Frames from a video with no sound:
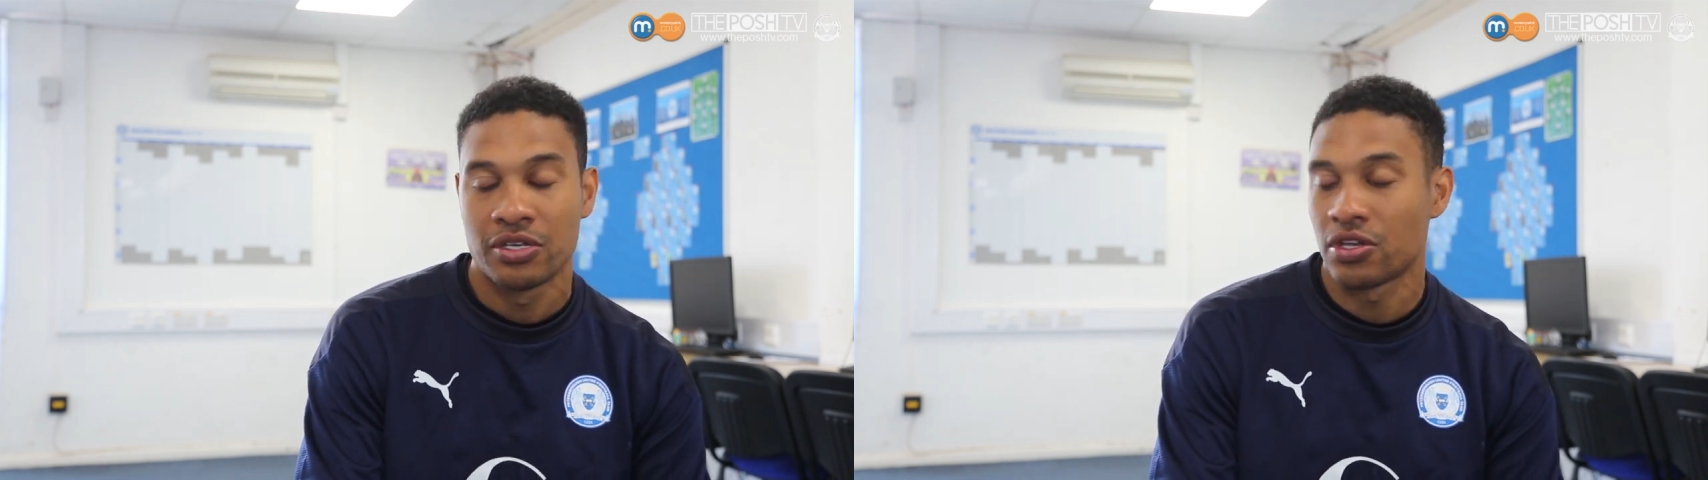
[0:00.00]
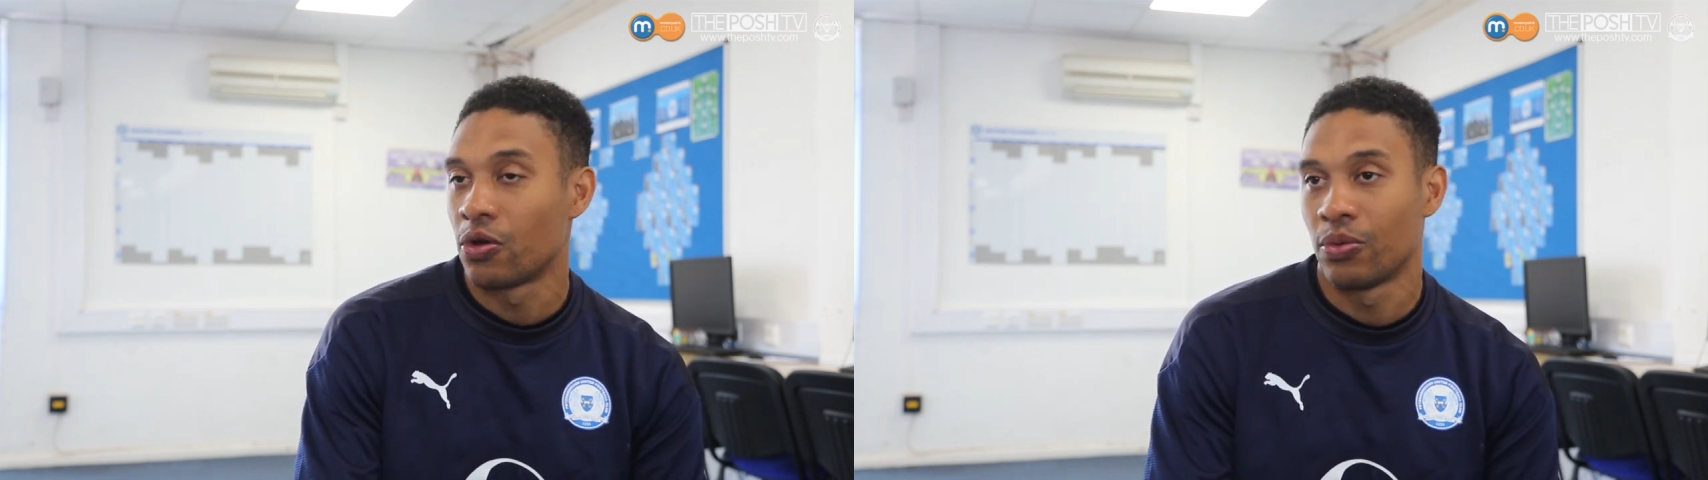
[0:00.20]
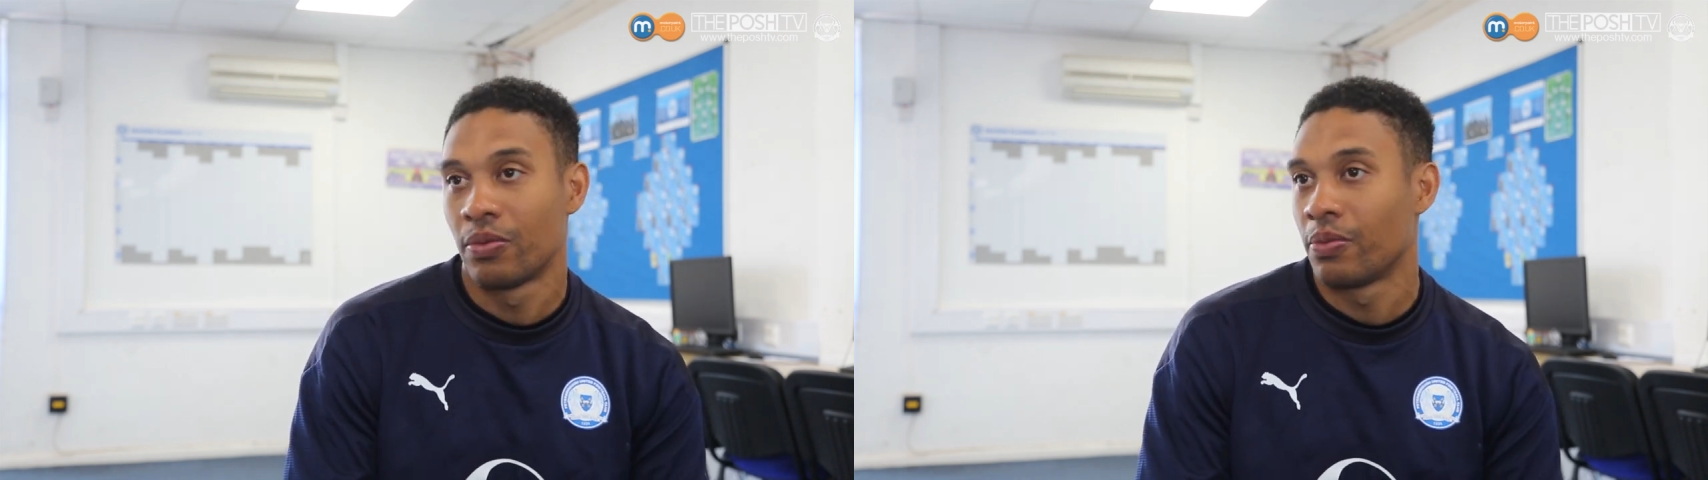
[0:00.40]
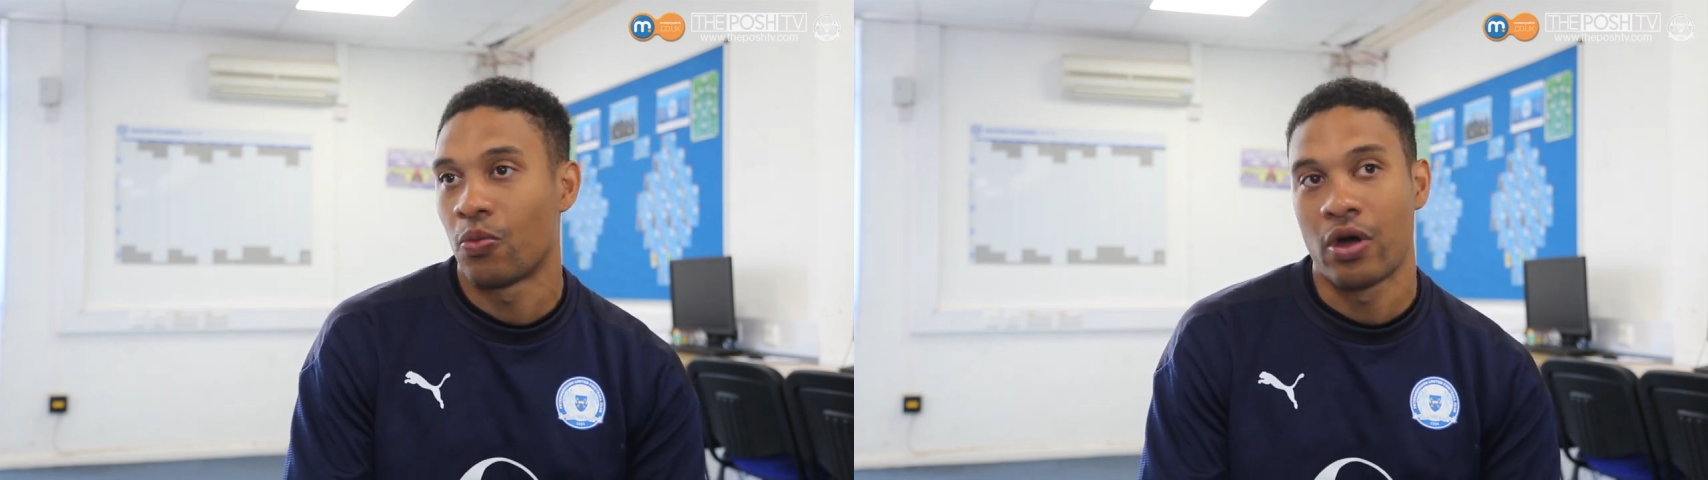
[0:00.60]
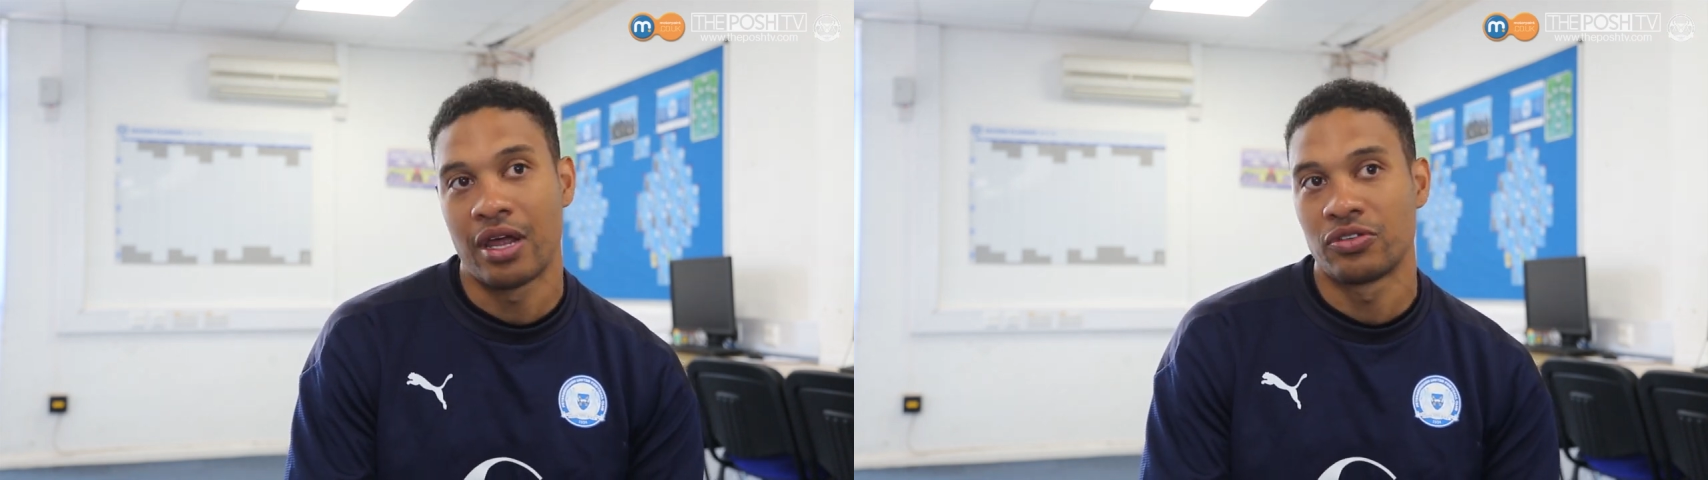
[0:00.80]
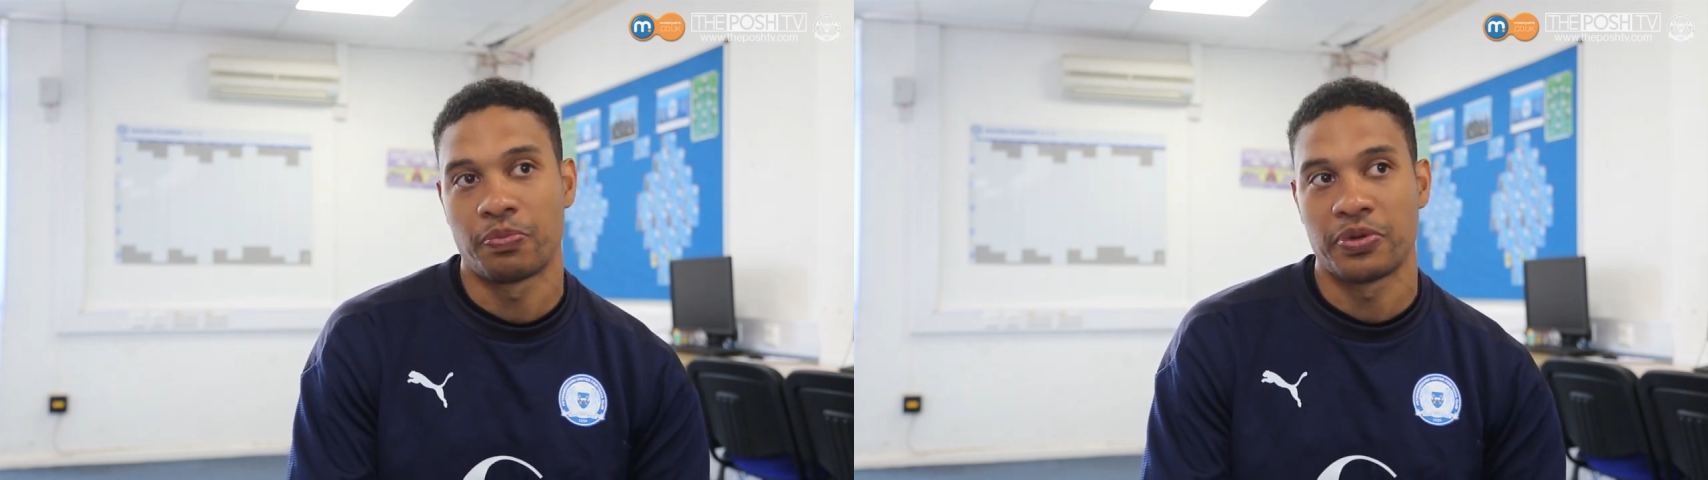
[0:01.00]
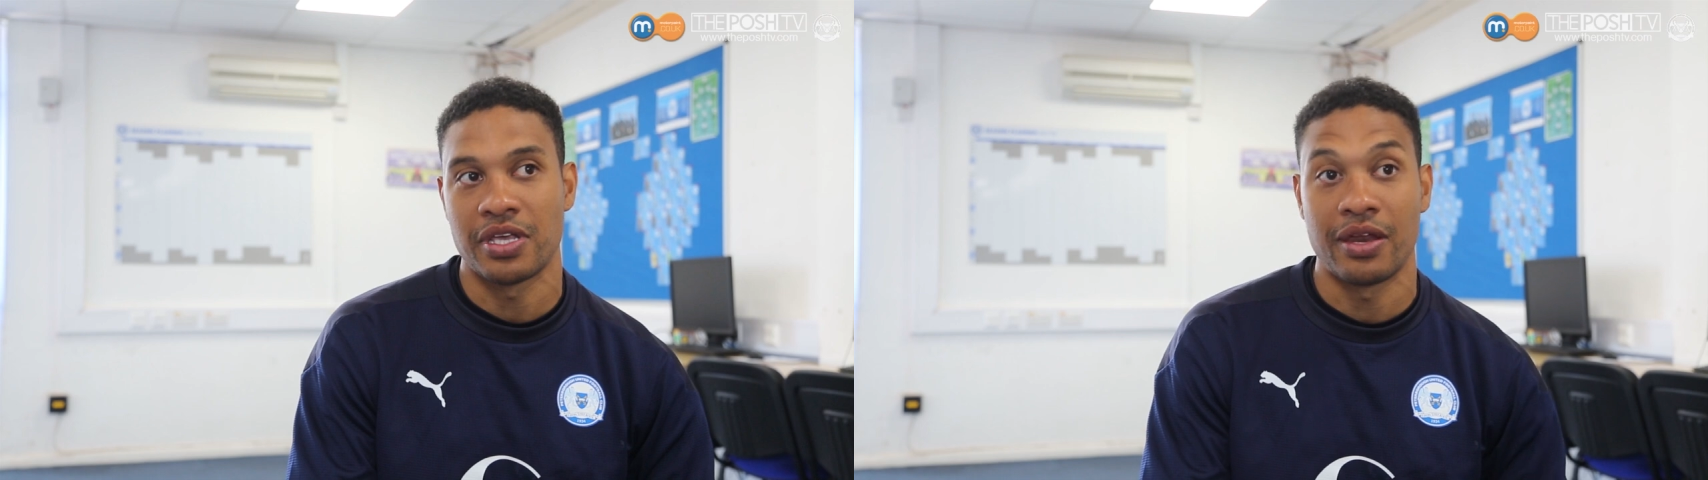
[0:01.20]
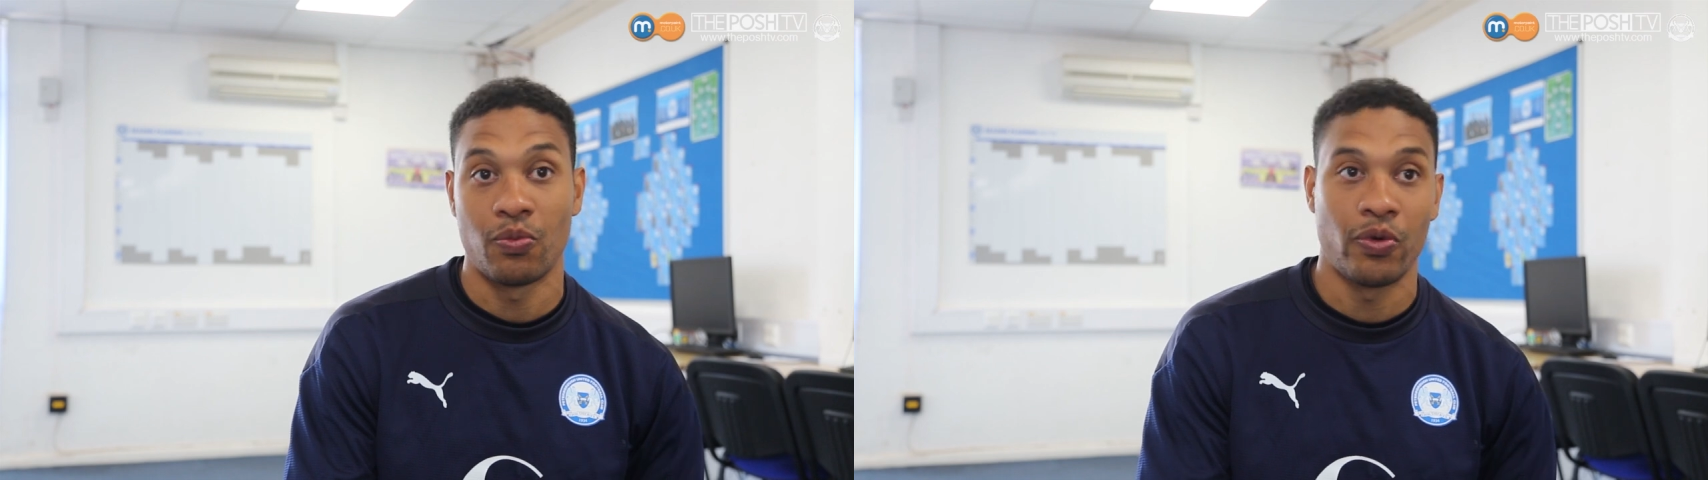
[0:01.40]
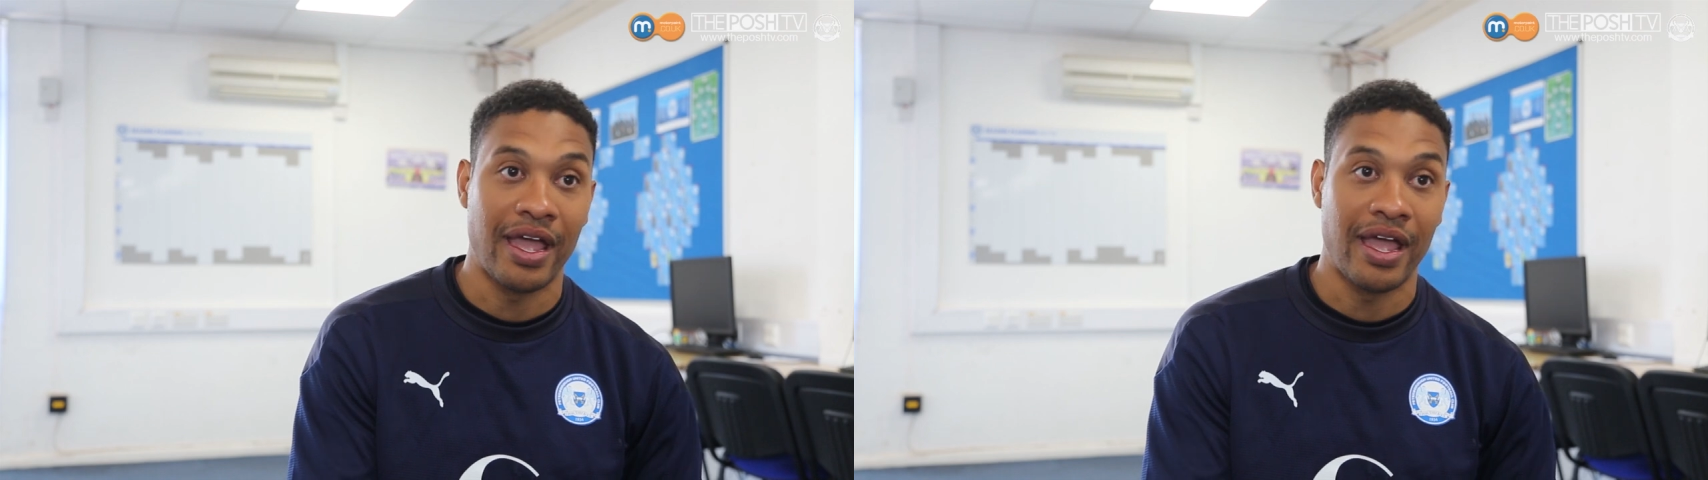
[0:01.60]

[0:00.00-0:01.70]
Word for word: So 100%